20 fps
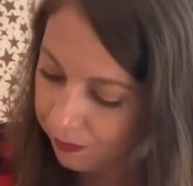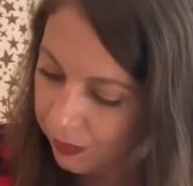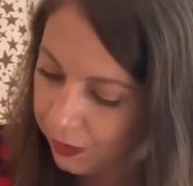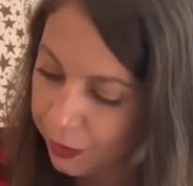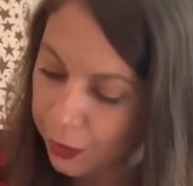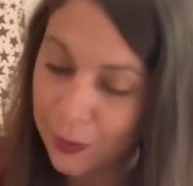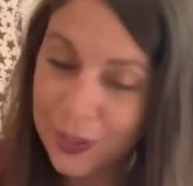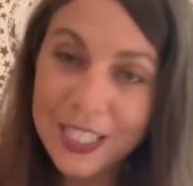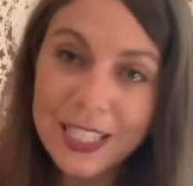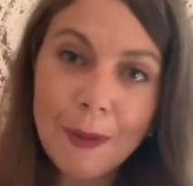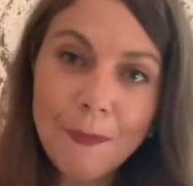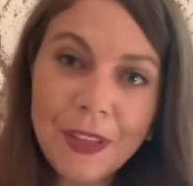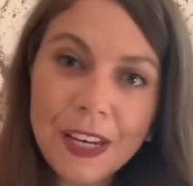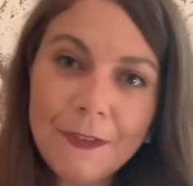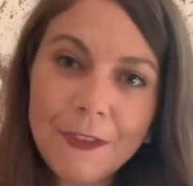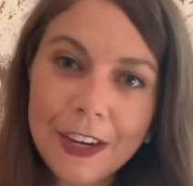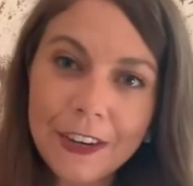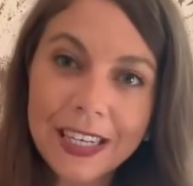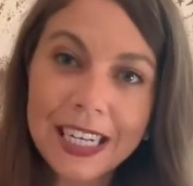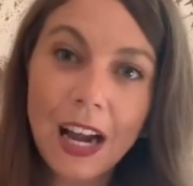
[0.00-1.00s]
There was something
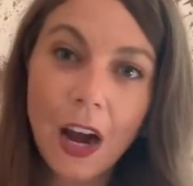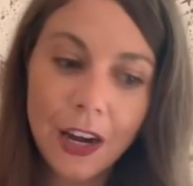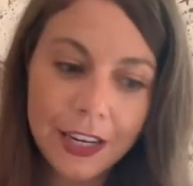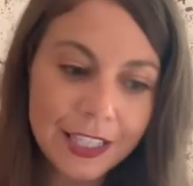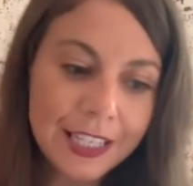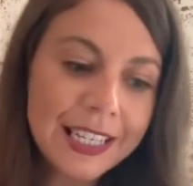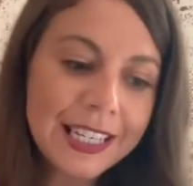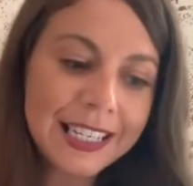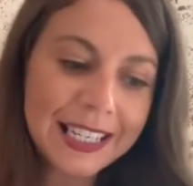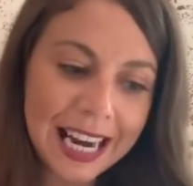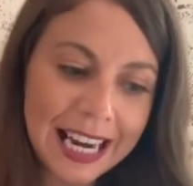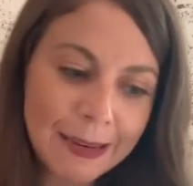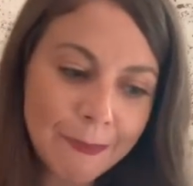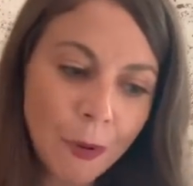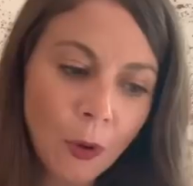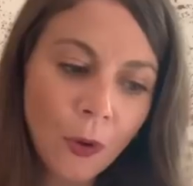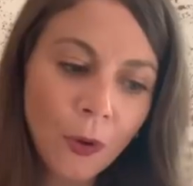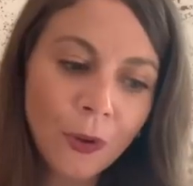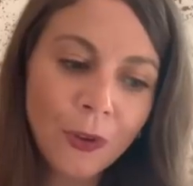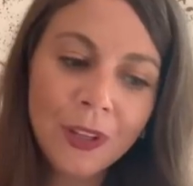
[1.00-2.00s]
very
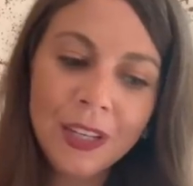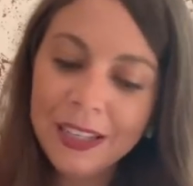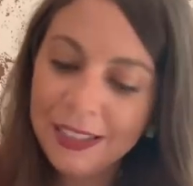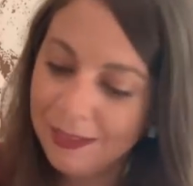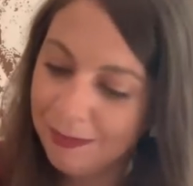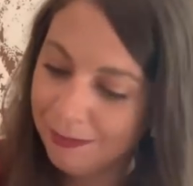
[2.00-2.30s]
unstable,